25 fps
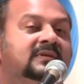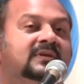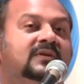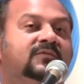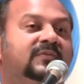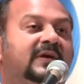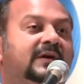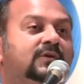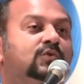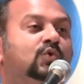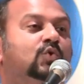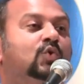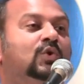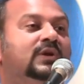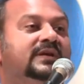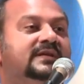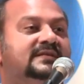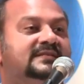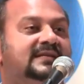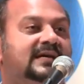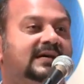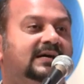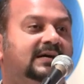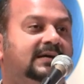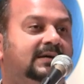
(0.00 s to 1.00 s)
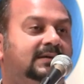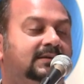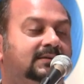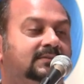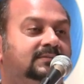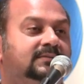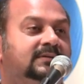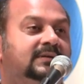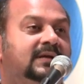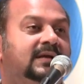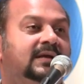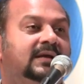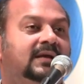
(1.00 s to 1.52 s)
In fact, Guru
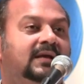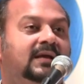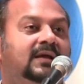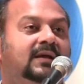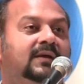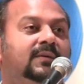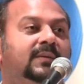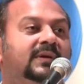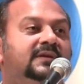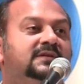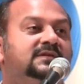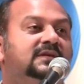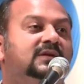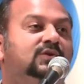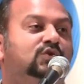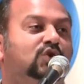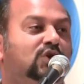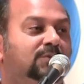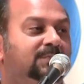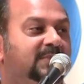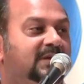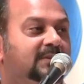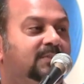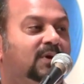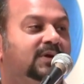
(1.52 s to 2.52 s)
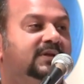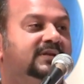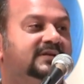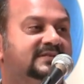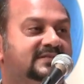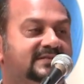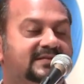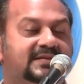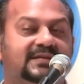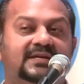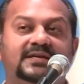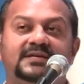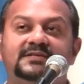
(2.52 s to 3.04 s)
Liza, when she told me about
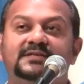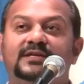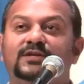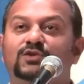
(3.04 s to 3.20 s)
this dinner,